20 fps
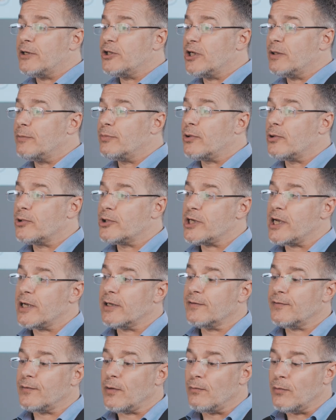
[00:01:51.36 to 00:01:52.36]
chain
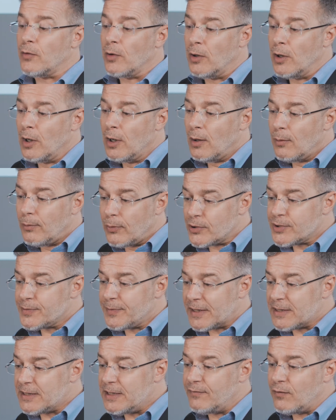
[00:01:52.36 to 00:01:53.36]
project from the
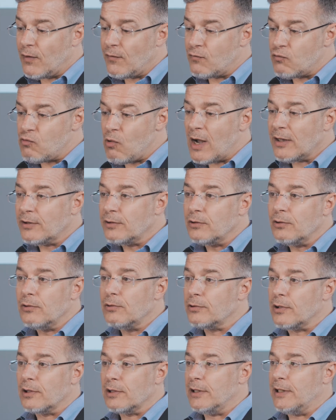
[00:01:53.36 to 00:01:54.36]
perspective of one
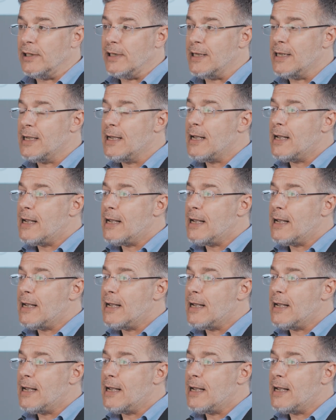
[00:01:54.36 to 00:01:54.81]
node only,